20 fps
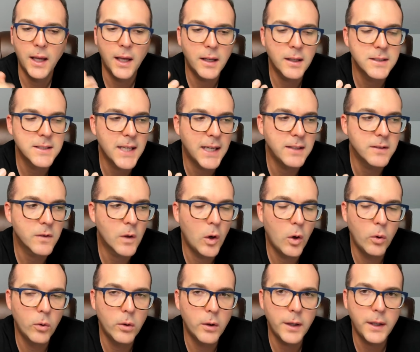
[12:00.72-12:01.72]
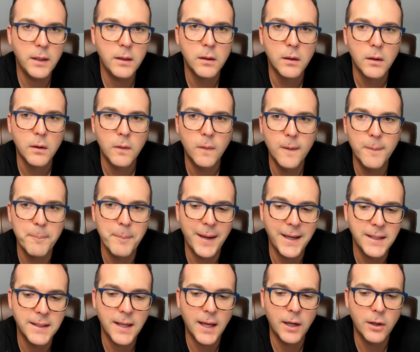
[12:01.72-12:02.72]
it contains only the
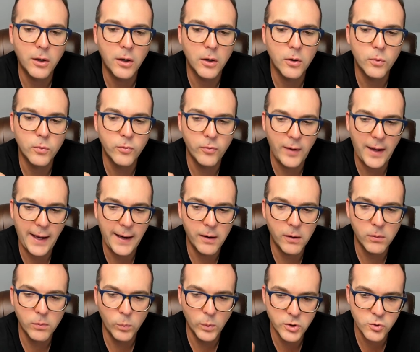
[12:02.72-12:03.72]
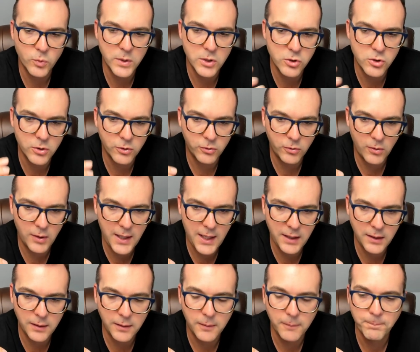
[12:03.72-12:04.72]
main.go file, which we just
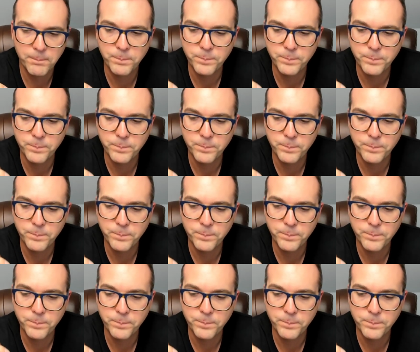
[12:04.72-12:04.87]
created.